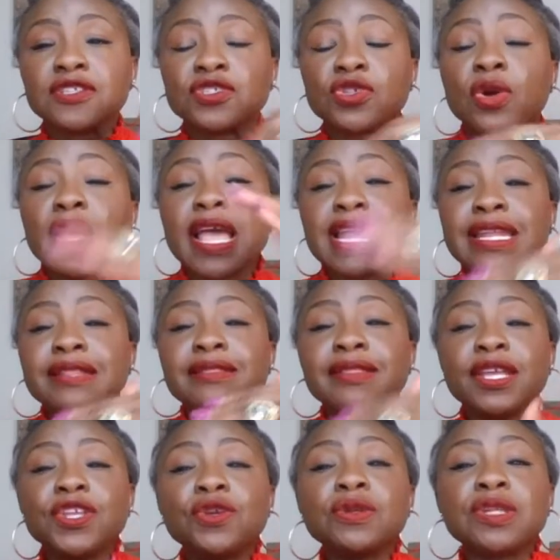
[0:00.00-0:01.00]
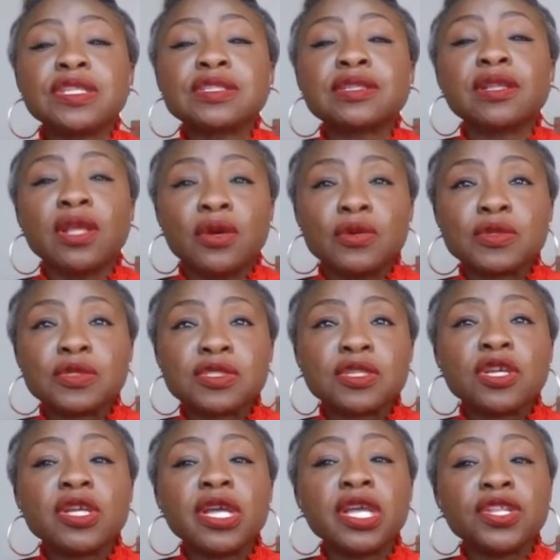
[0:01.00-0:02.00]
So anything you
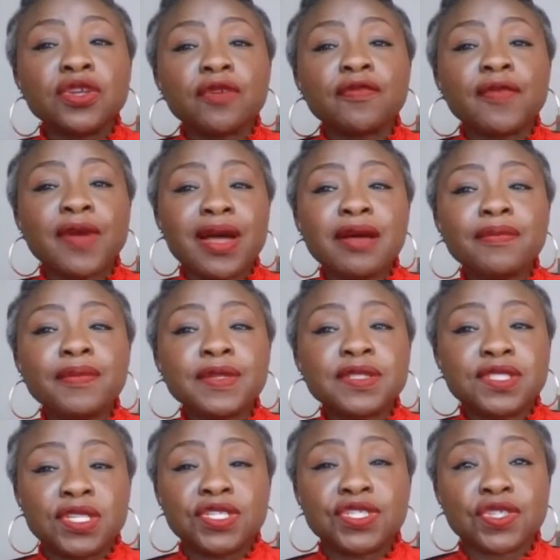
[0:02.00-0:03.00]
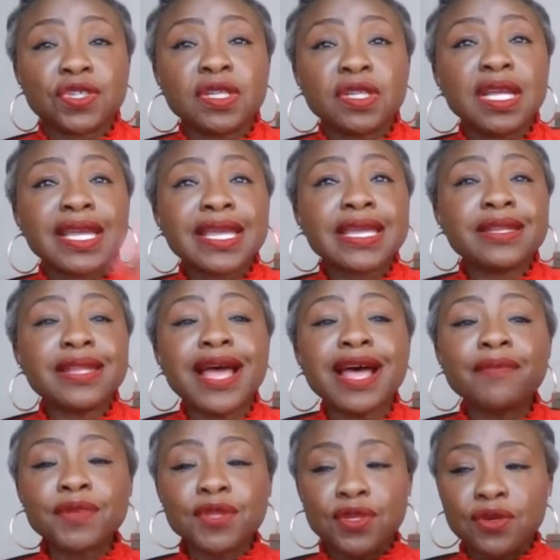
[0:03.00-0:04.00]
disclose in your VAWA petition
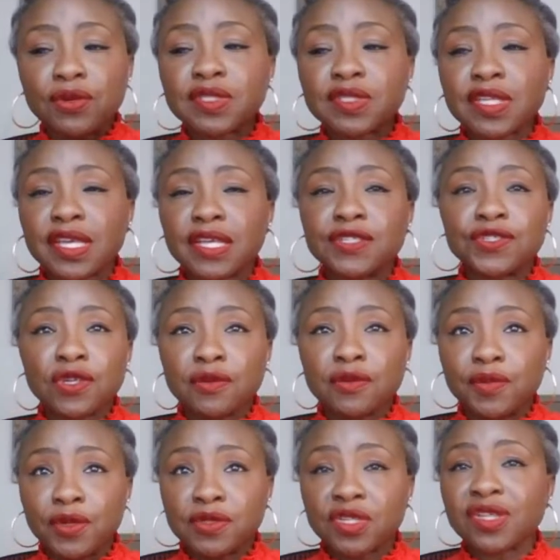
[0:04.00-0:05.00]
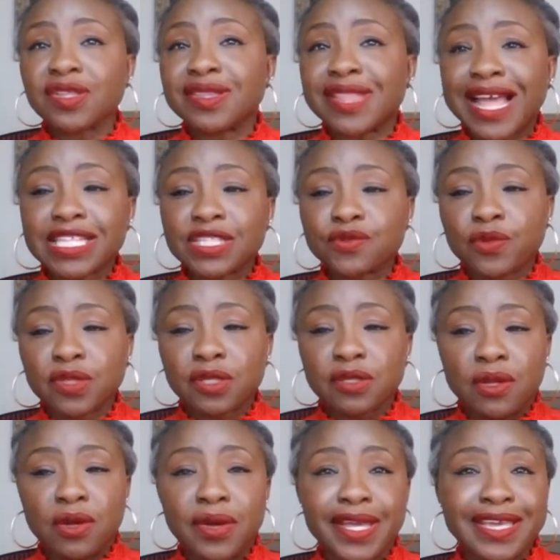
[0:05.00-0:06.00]
cannot be used against your abuser. That's what the
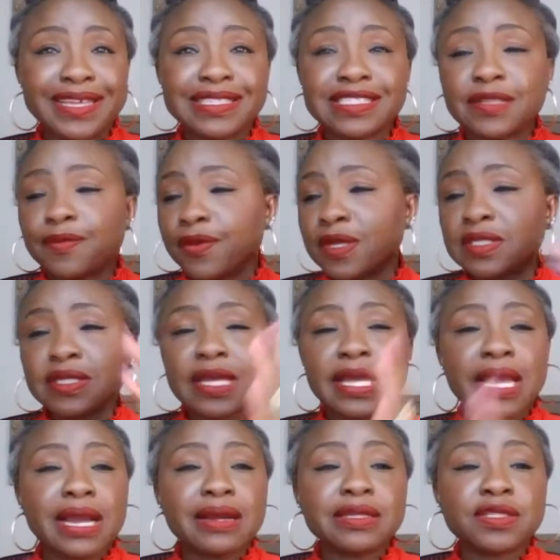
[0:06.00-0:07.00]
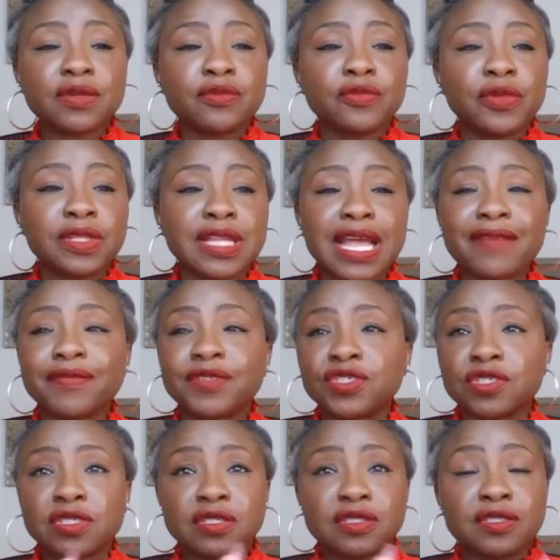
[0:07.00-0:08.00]
law is. The person carries on with life
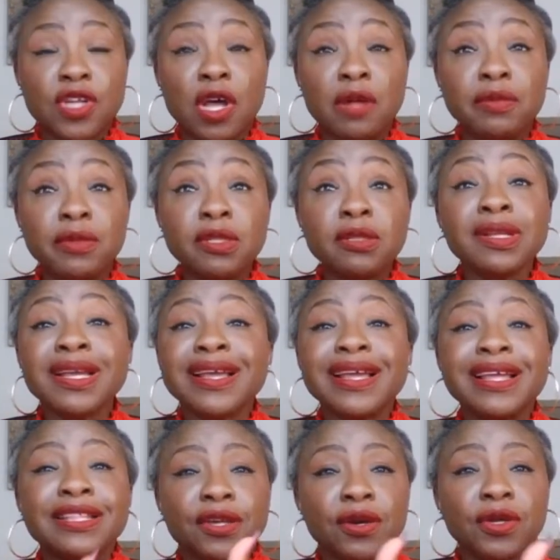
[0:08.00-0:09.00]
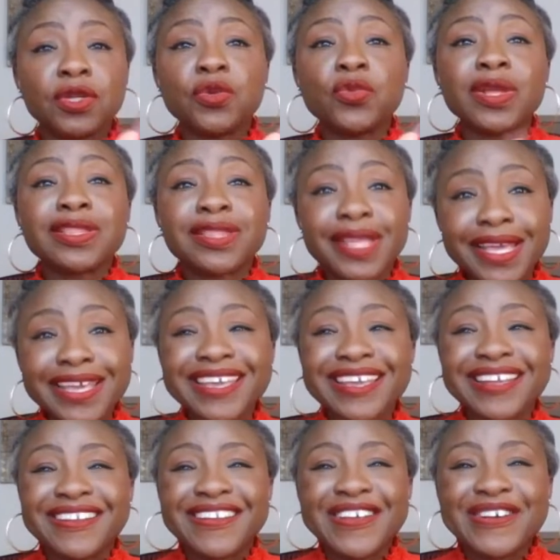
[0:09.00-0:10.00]
just as normal. The only way they
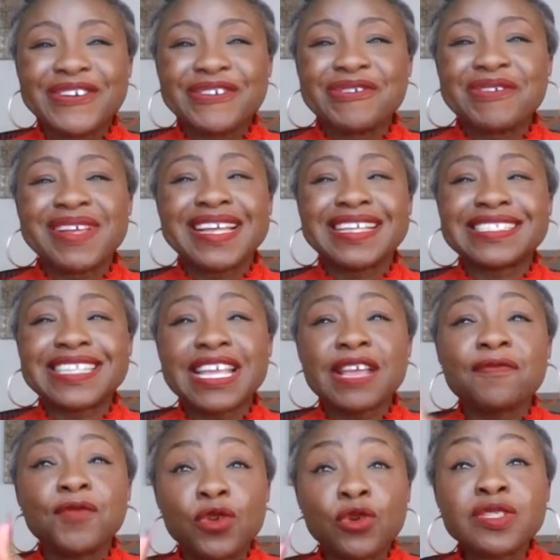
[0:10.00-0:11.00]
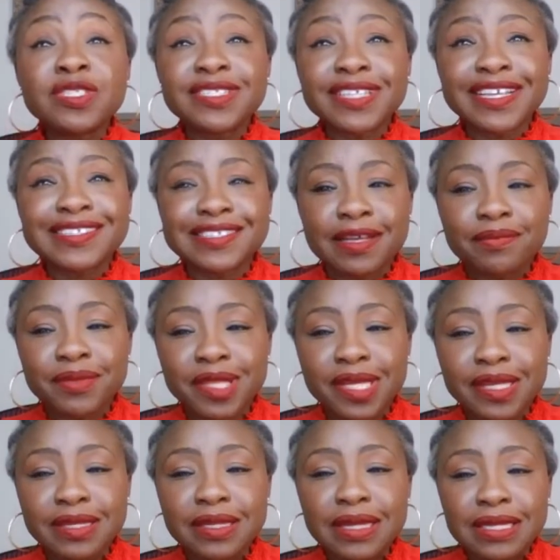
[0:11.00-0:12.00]
can know is if you say
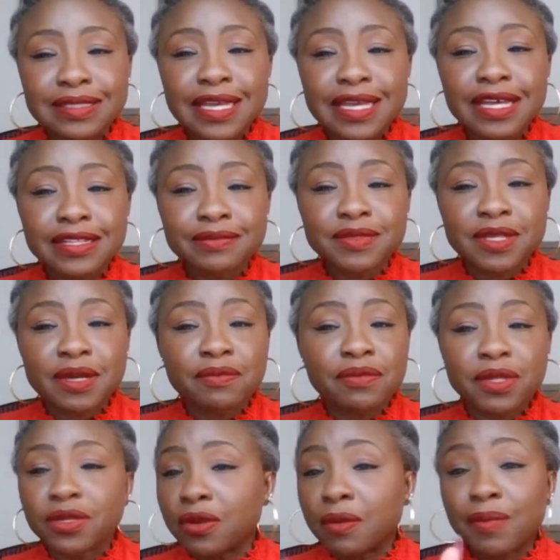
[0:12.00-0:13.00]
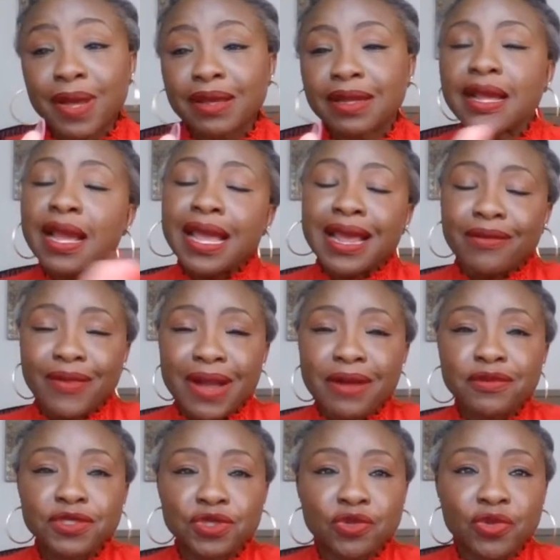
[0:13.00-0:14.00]
something and tell them something about, and why
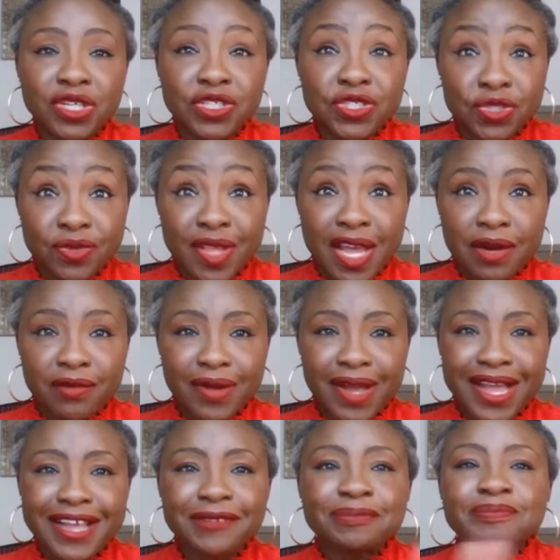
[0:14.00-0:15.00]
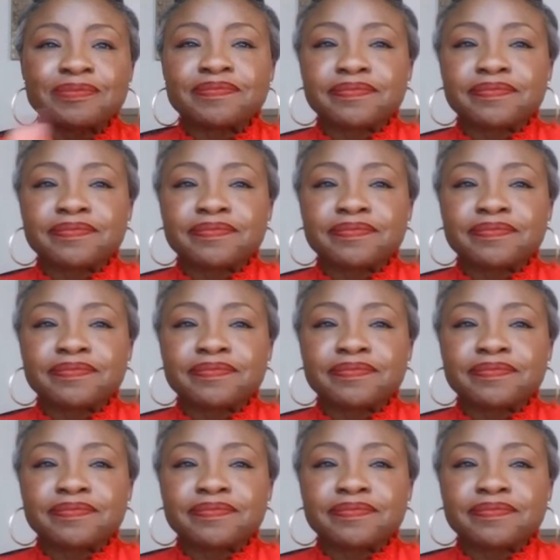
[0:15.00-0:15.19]
would you want to do that, right?